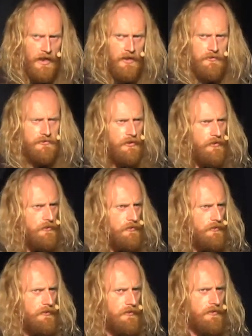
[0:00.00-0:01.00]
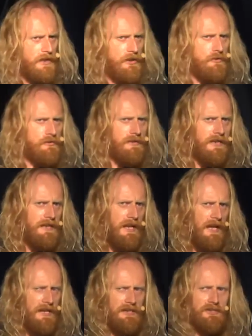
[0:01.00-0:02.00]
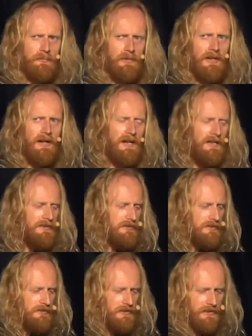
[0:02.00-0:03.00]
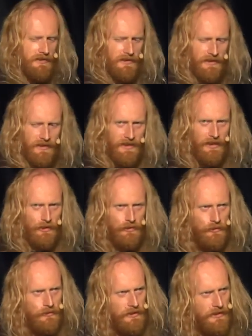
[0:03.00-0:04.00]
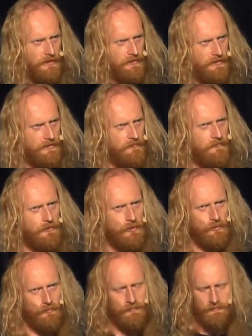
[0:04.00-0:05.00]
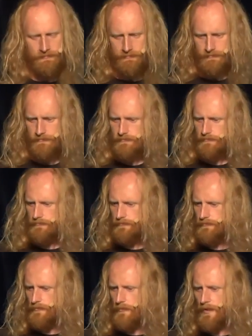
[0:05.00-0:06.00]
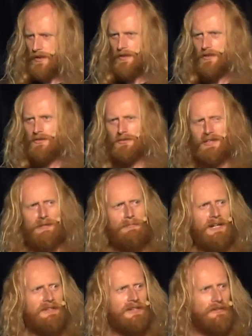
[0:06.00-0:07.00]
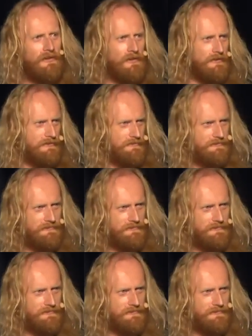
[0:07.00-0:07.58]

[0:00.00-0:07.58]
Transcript: And so they couldn't get any supplies, including fuel. So they made their own.